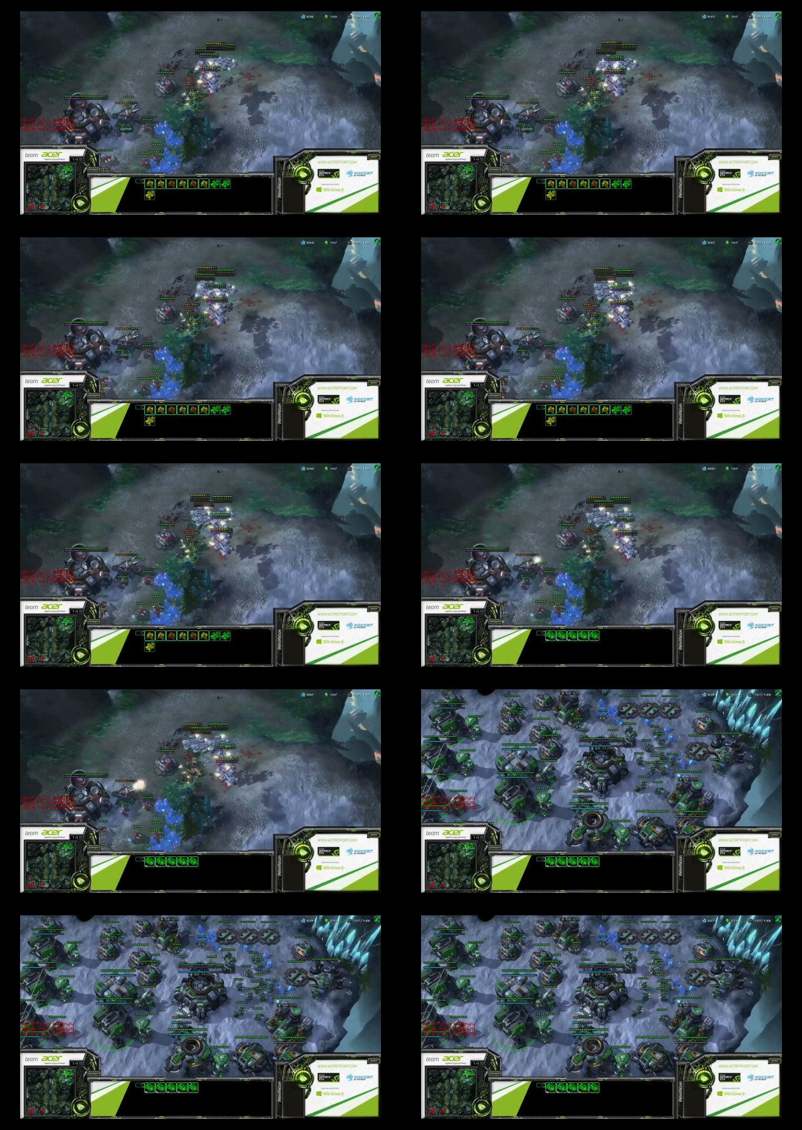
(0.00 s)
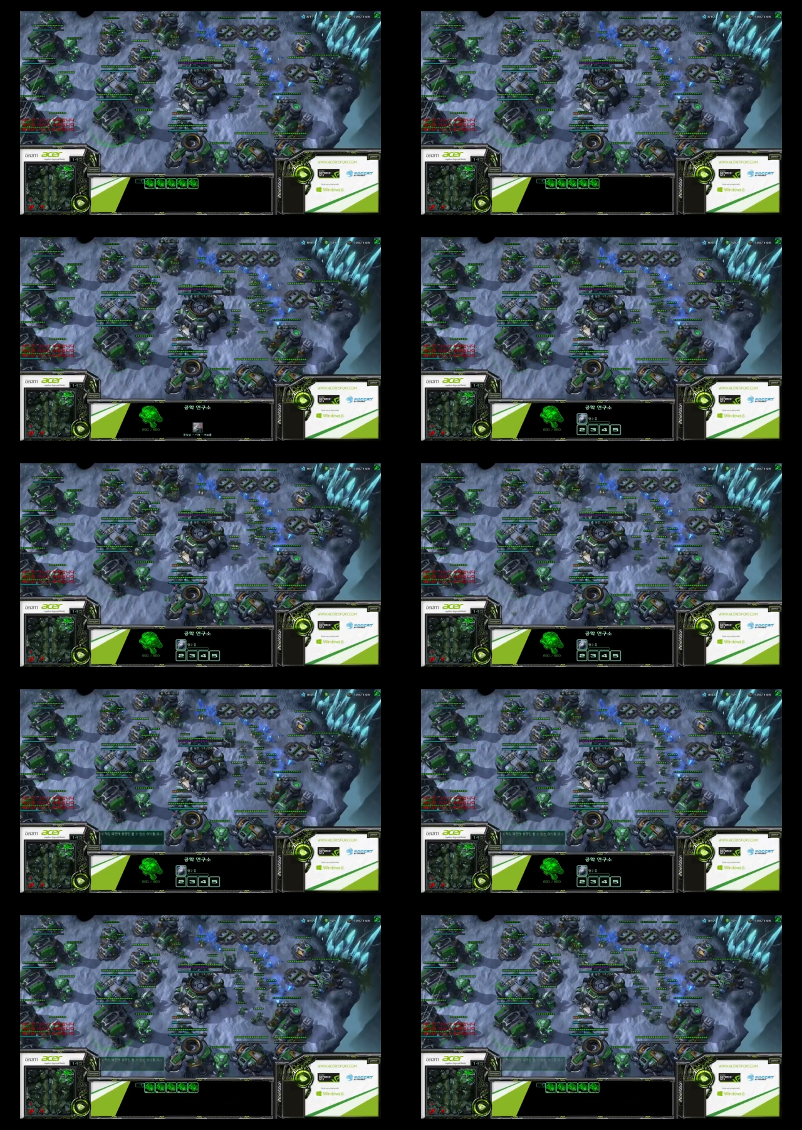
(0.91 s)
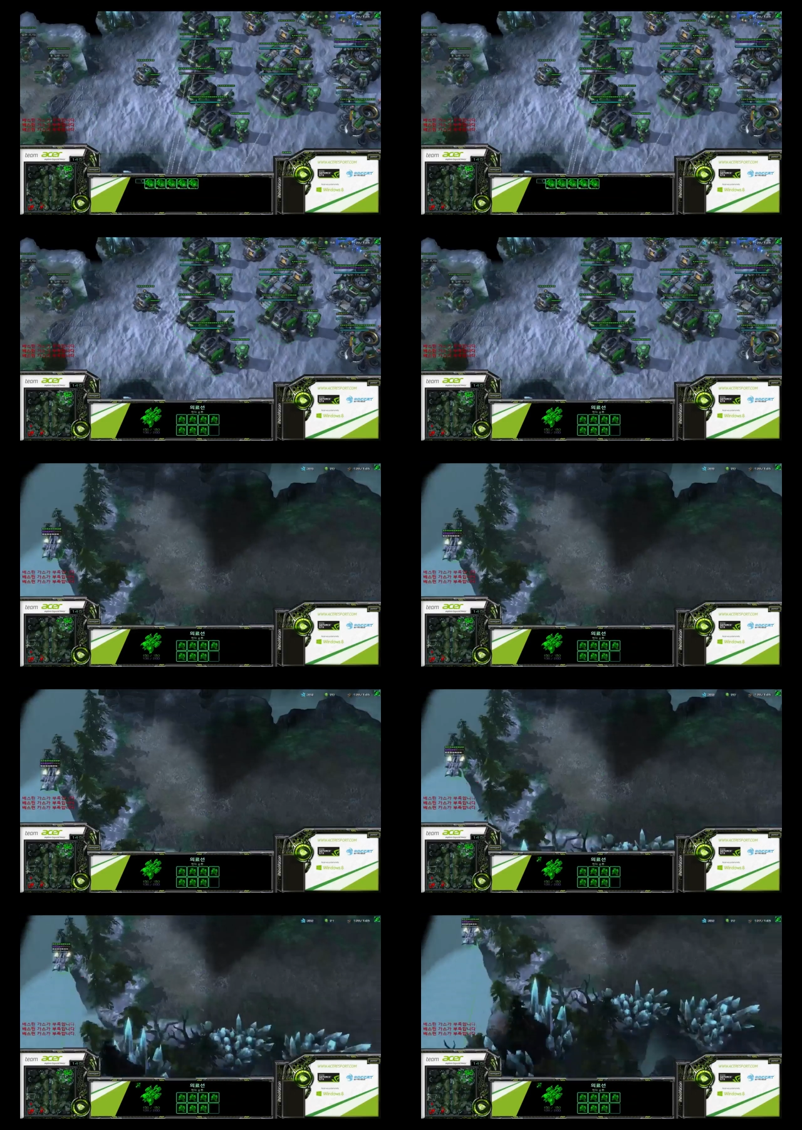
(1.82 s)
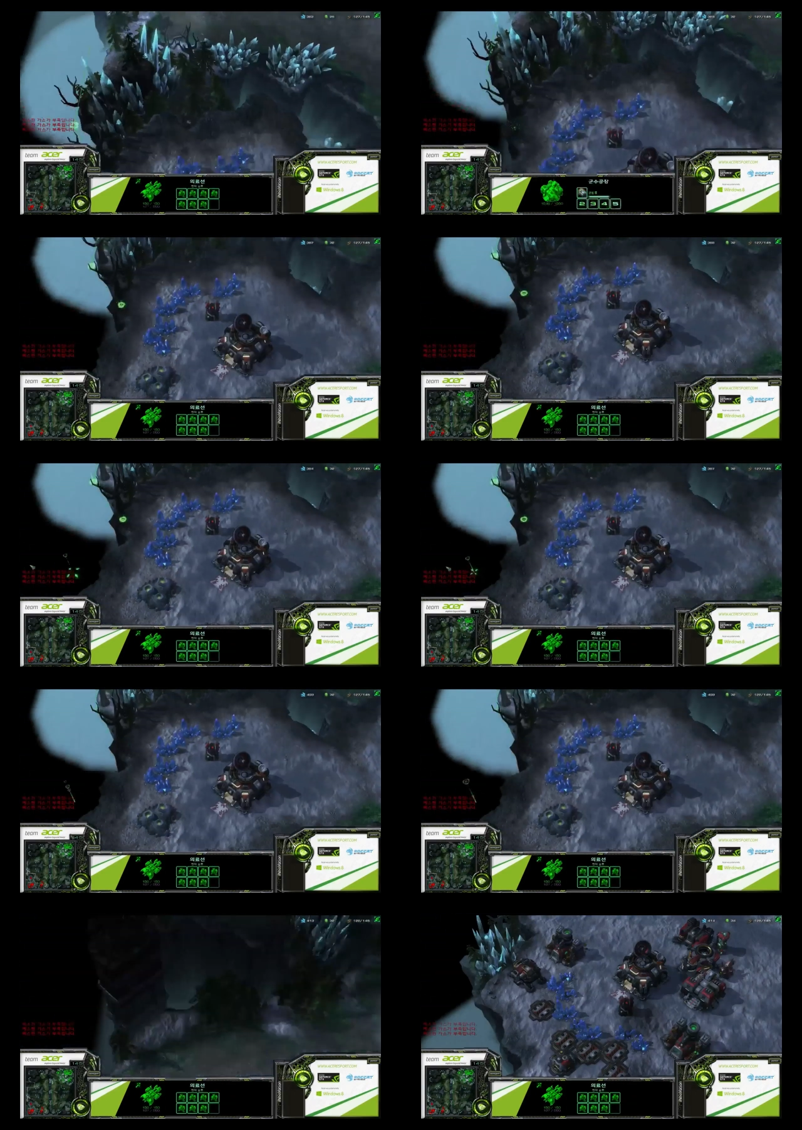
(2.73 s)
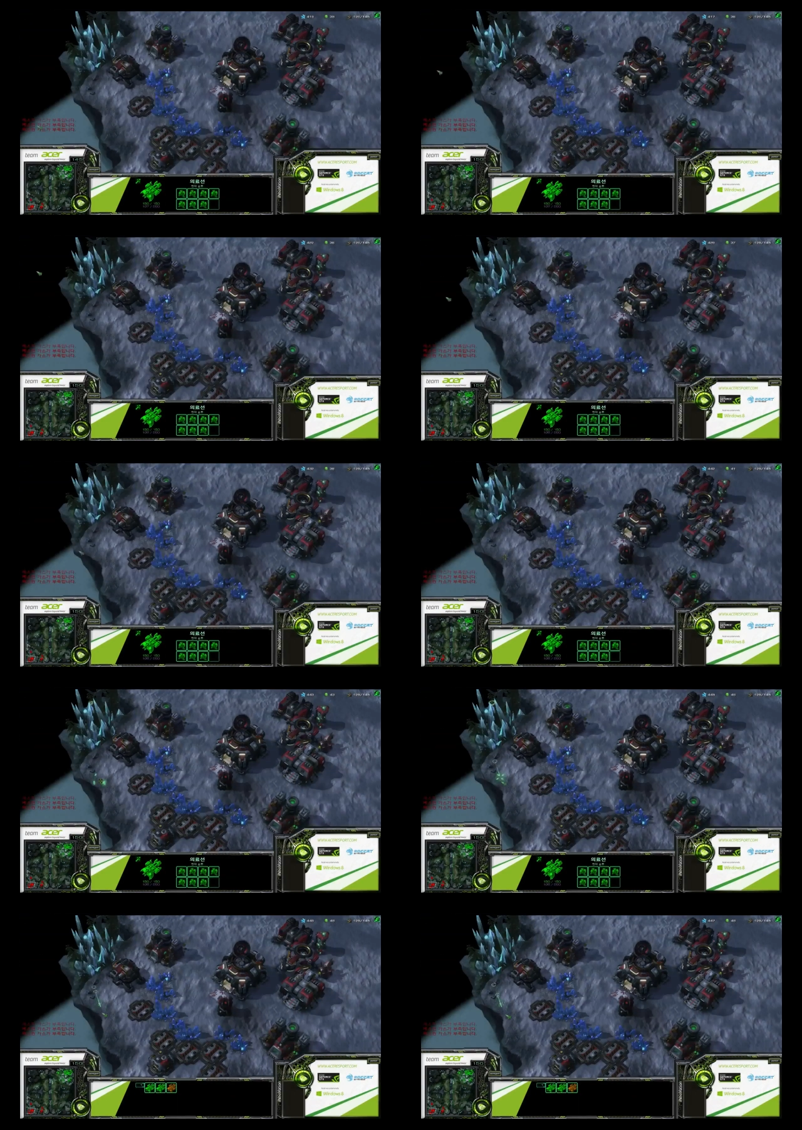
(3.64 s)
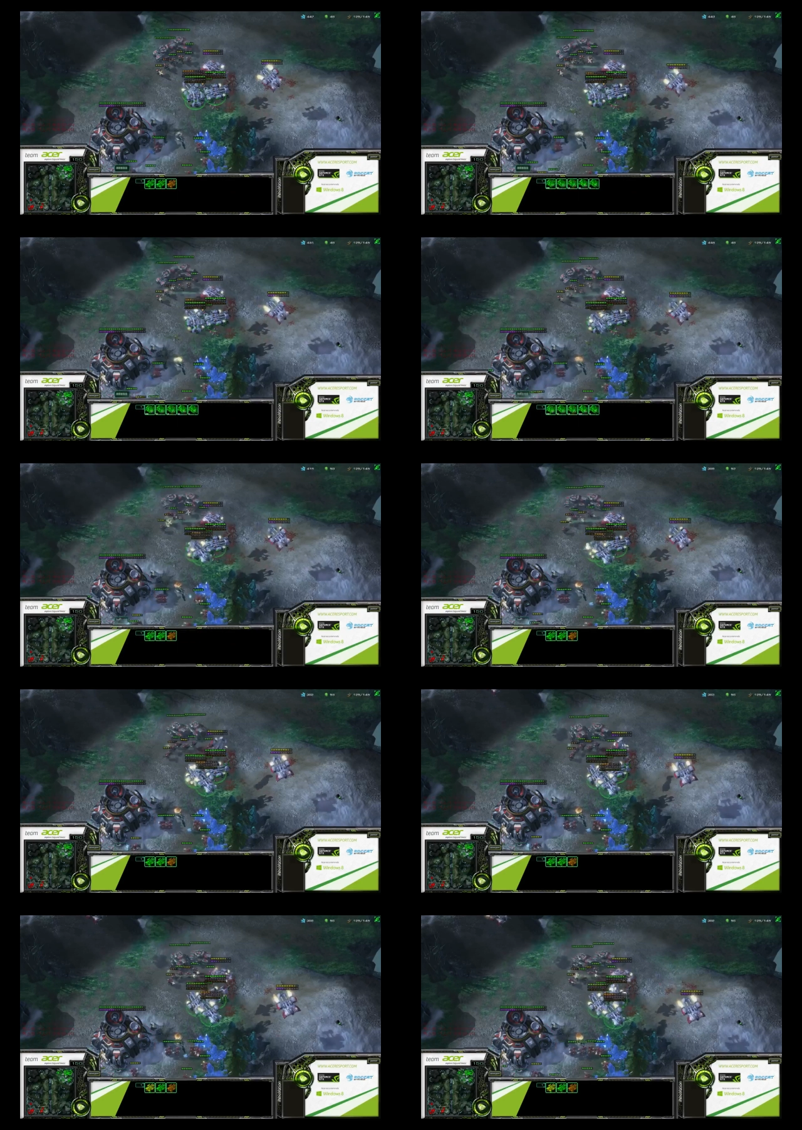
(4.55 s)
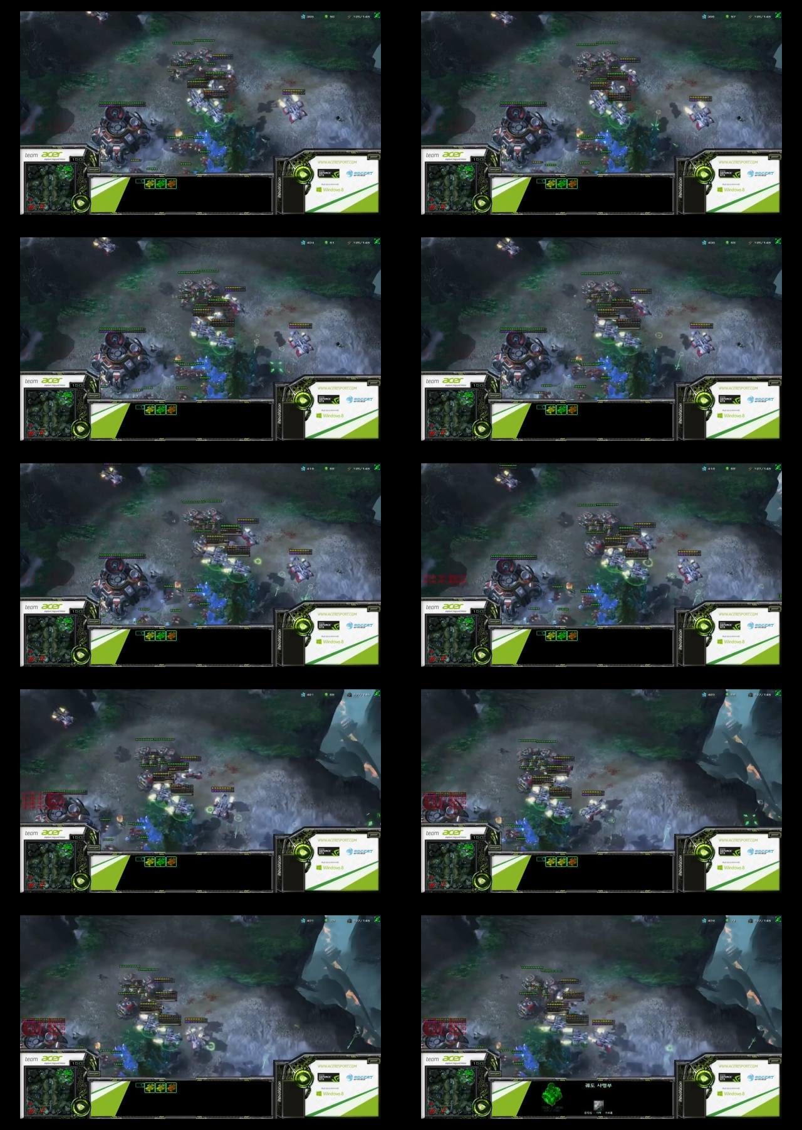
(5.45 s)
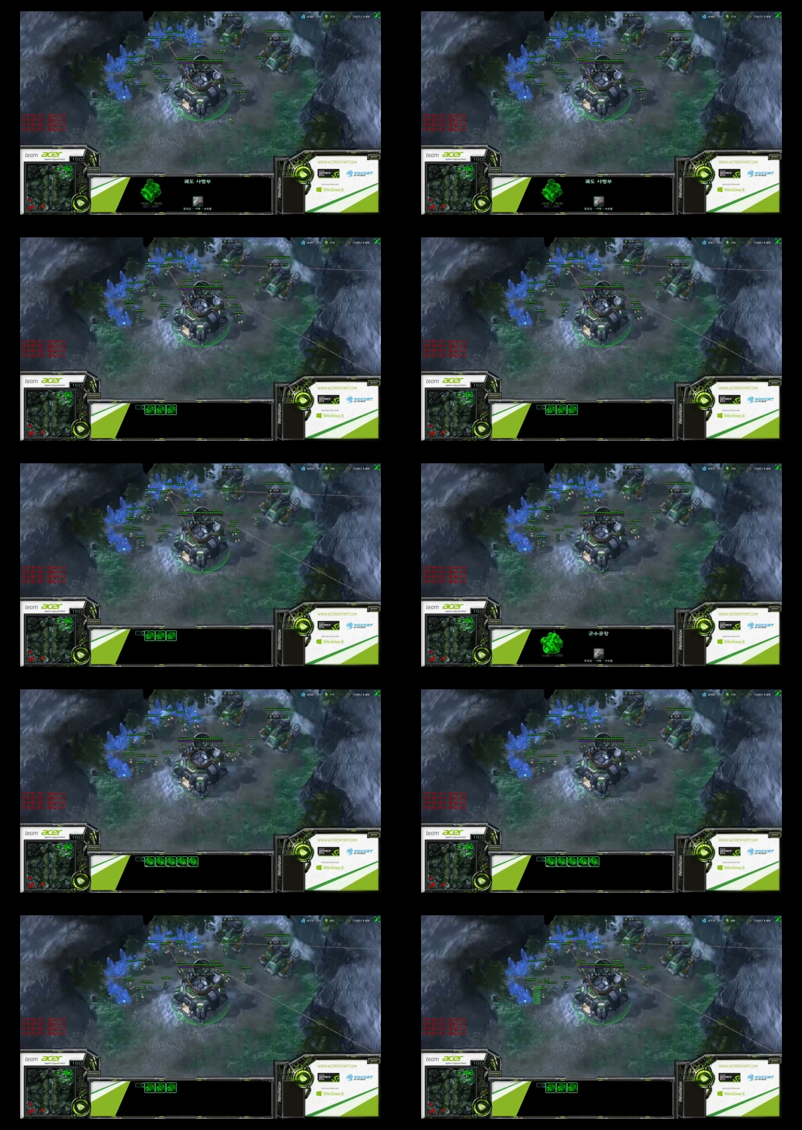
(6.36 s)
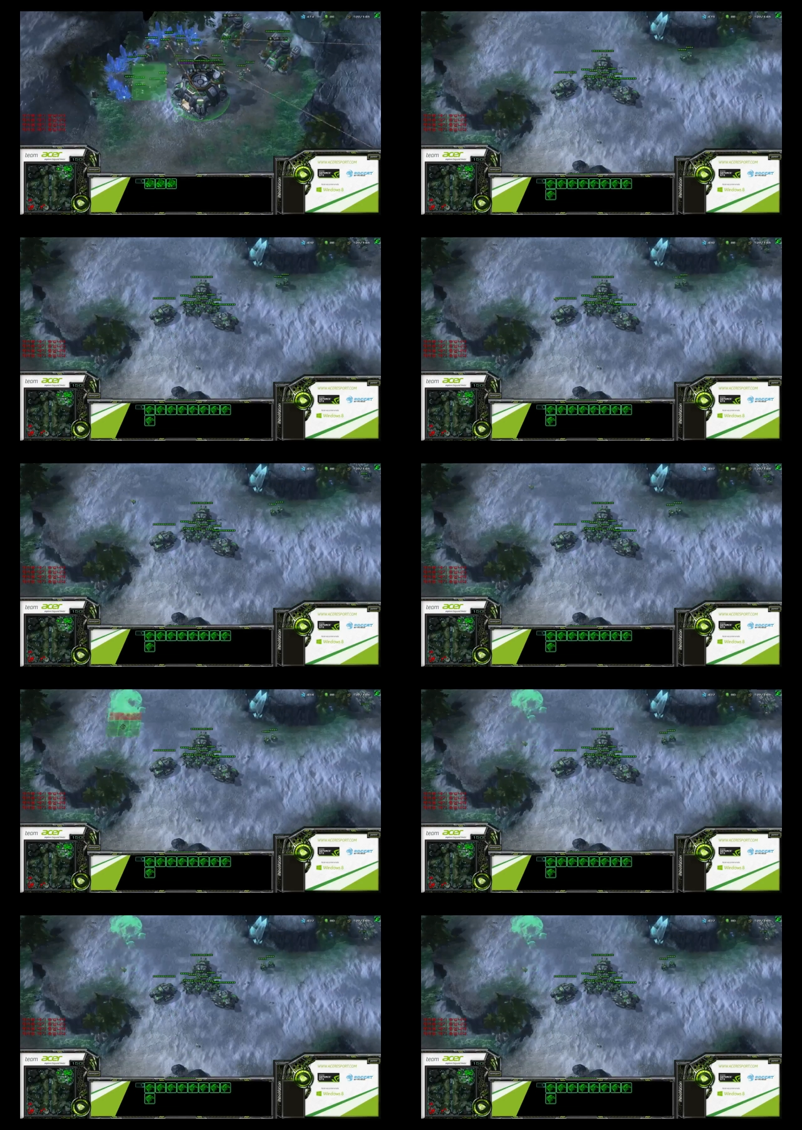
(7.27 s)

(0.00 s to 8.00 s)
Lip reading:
(no speaker visible)